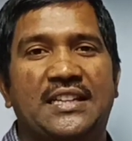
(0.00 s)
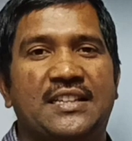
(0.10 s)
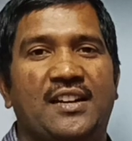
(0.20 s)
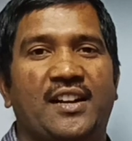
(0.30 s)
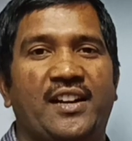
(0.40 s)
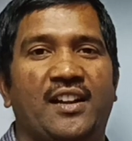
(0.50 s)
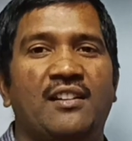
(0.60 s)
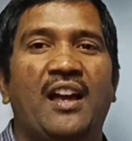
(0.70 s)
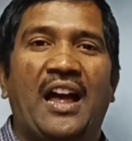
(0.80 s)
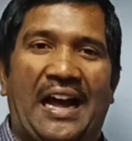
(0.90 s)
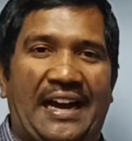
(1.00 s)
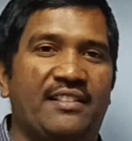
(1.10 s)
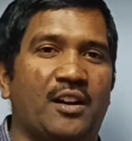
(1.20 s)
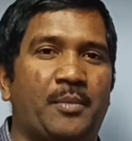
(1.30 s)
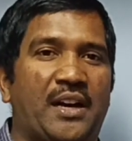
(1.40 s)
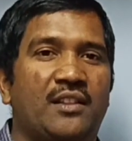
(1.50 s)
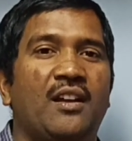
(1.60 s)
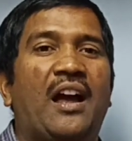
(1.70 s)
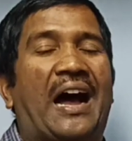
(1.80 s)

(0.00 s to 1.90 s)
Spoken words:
SR Nagar, Hyderabad.